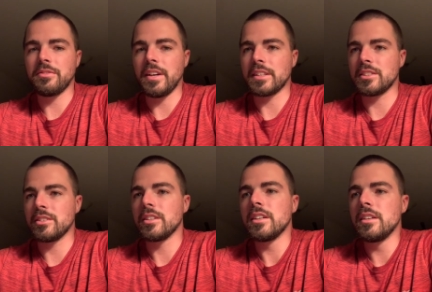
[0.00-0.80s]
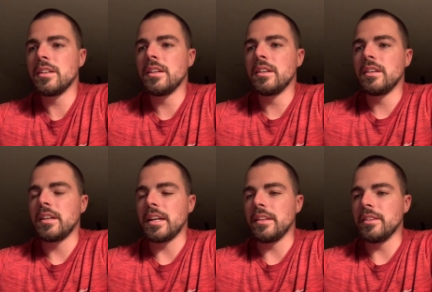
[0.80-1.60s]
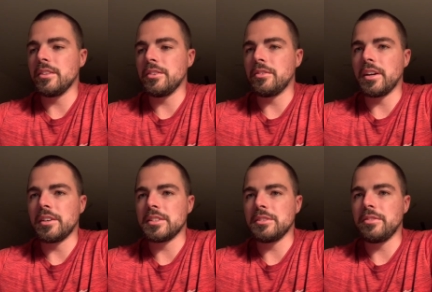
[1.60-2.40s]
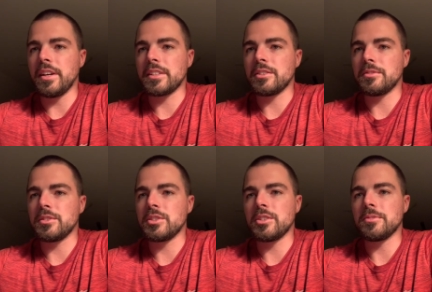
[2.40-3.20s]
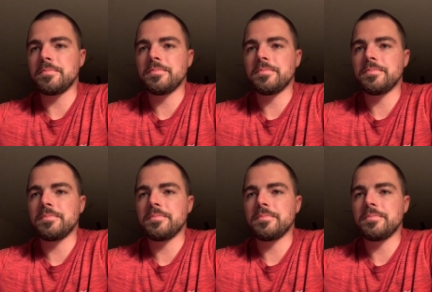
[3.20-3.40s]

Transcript: factor and the, the rarity factor for sure.